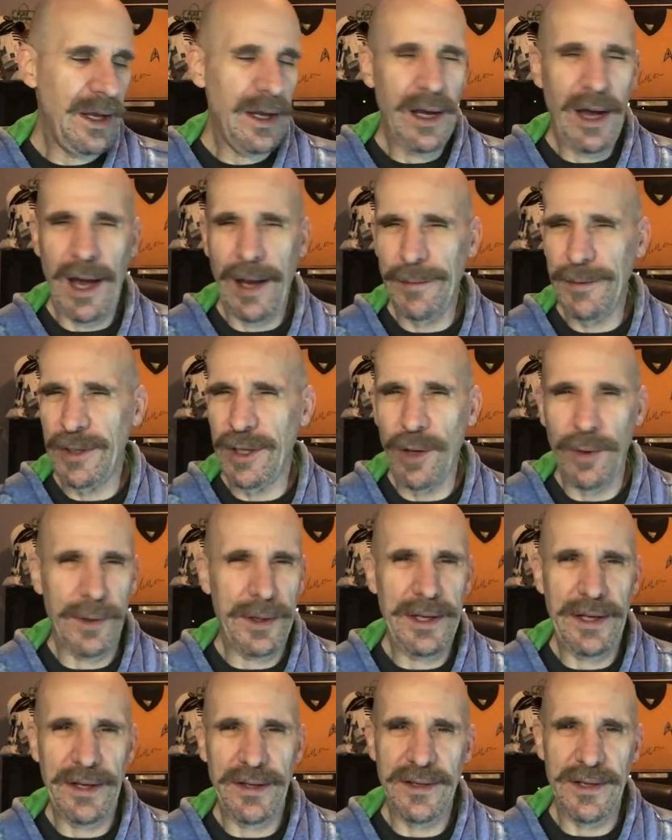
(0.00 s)
I would go
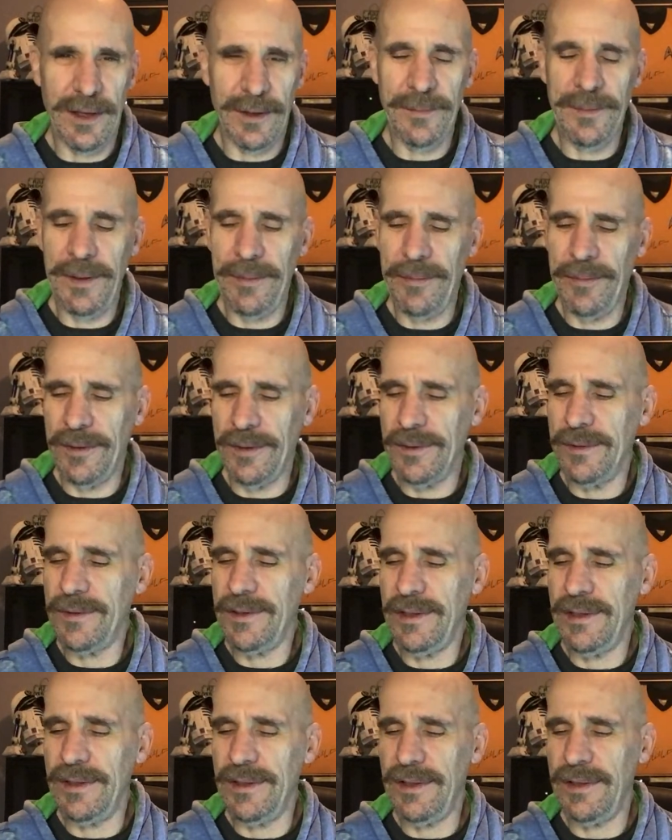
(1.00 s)
in and tell people,
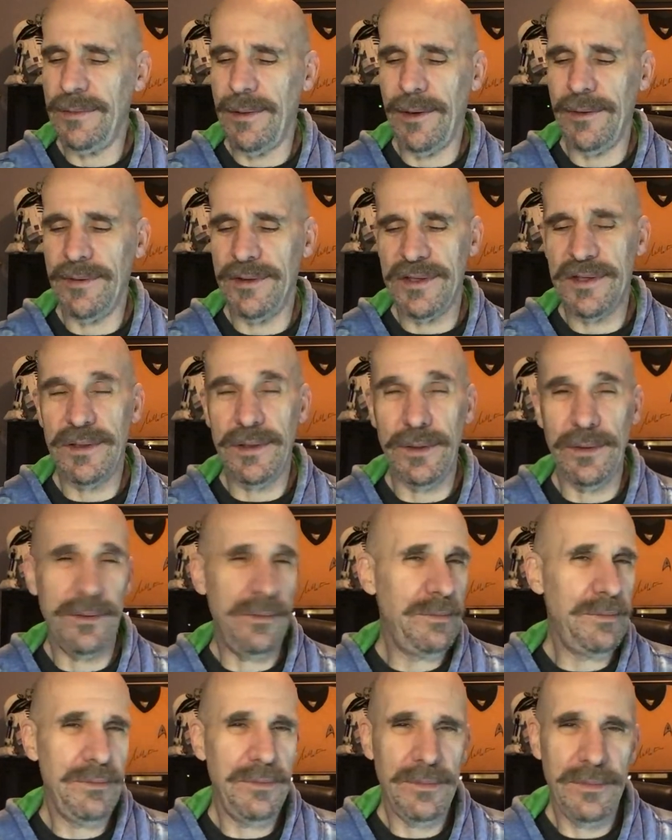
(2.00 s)
you know, you owe this
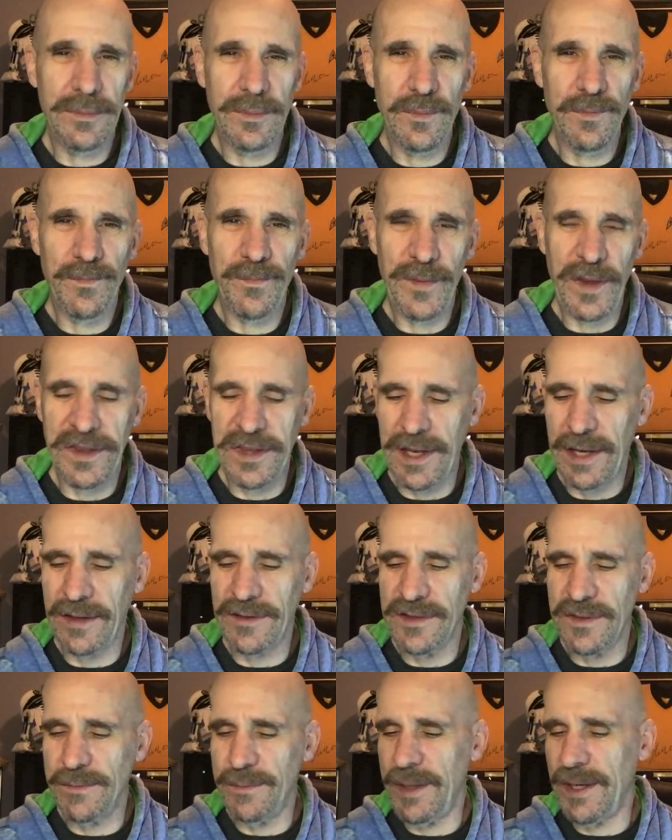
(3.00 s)
dude a
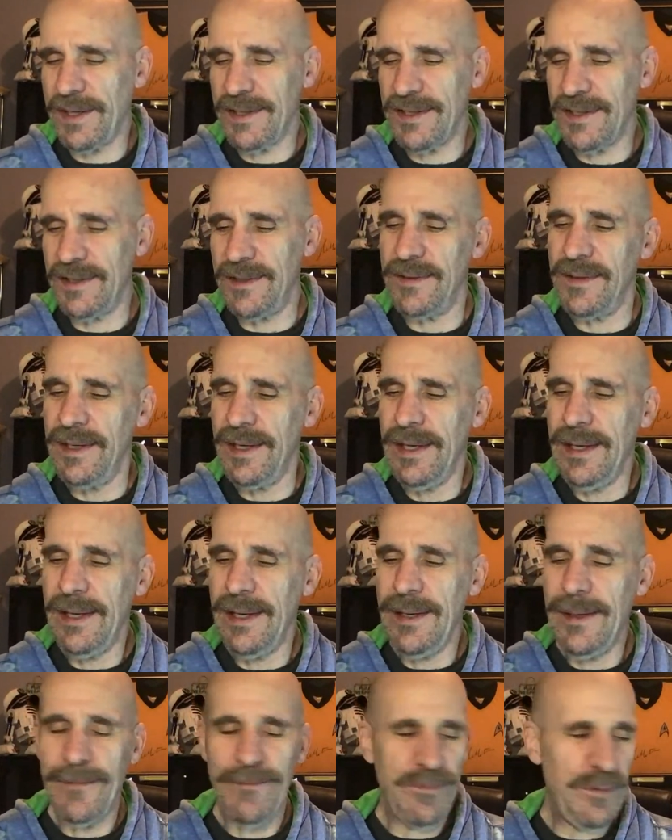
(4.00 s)
thousand bucks and,
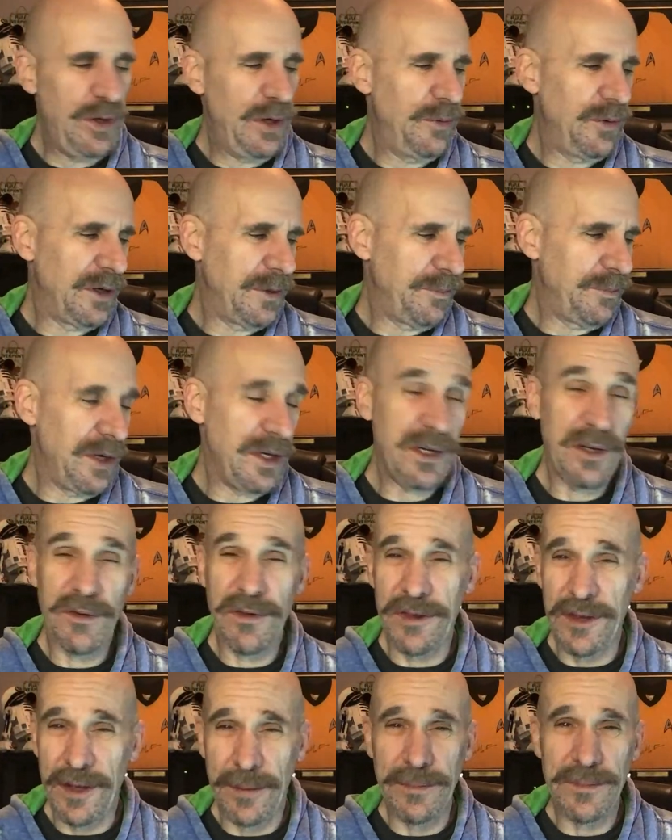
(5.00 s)
you know, we're going to break your
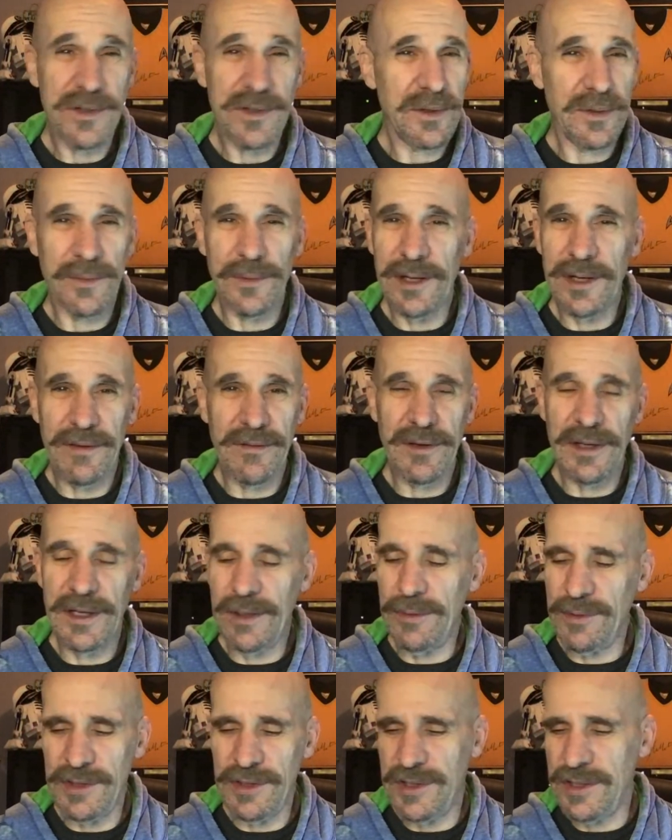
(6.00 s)
thumbs or whatever.
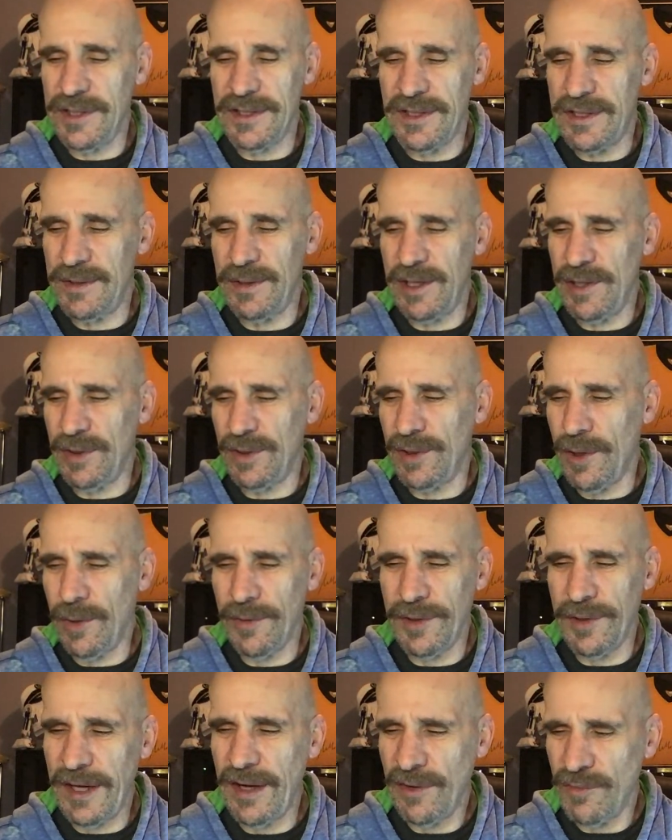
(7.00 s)
And it was just, you know,
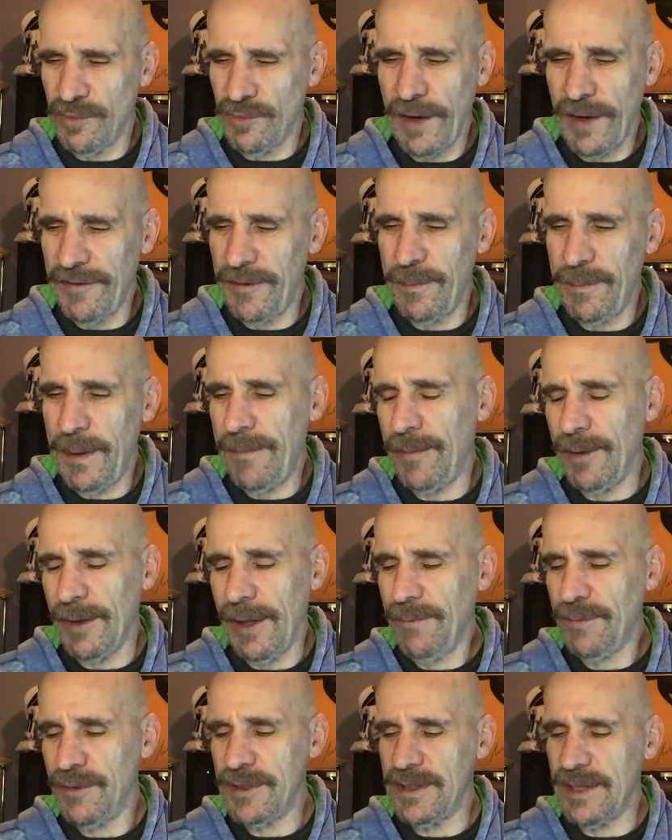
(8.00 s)
going in and roughing people
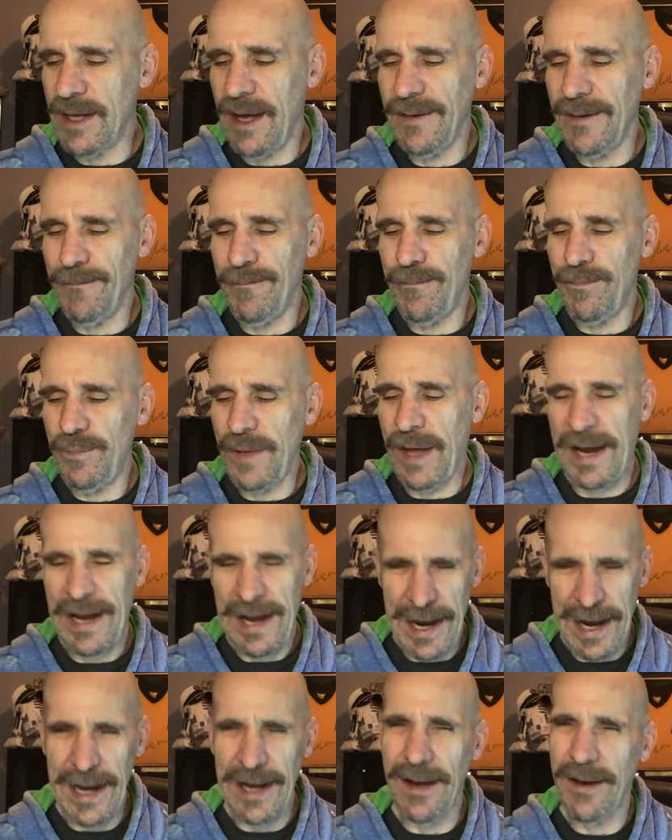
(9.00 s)
up was not, I
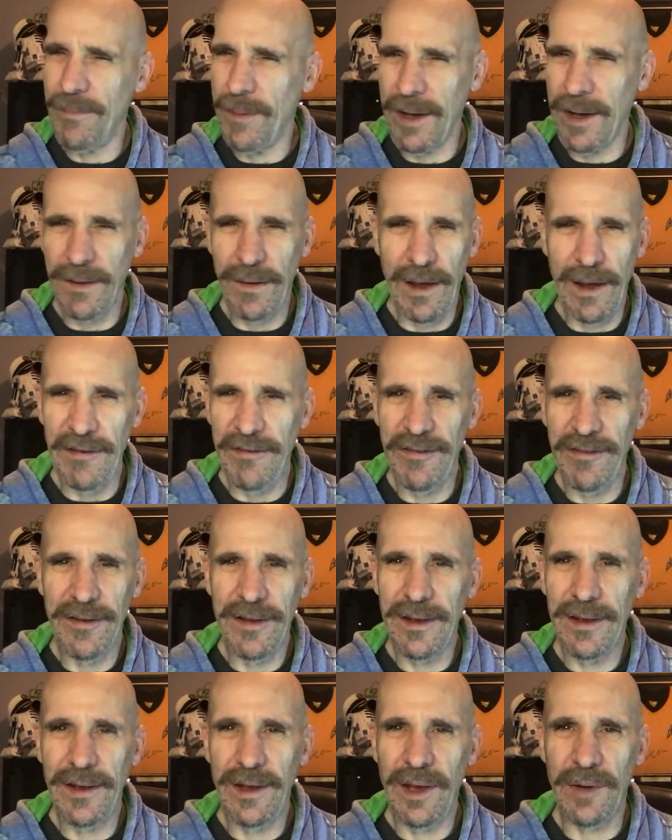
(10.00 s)
hated my
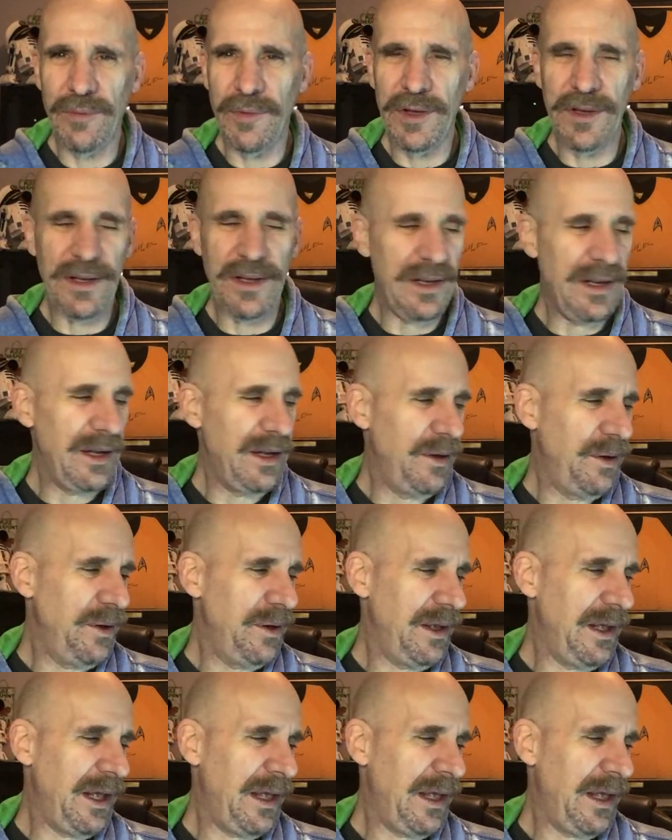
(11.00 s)
life. I really did.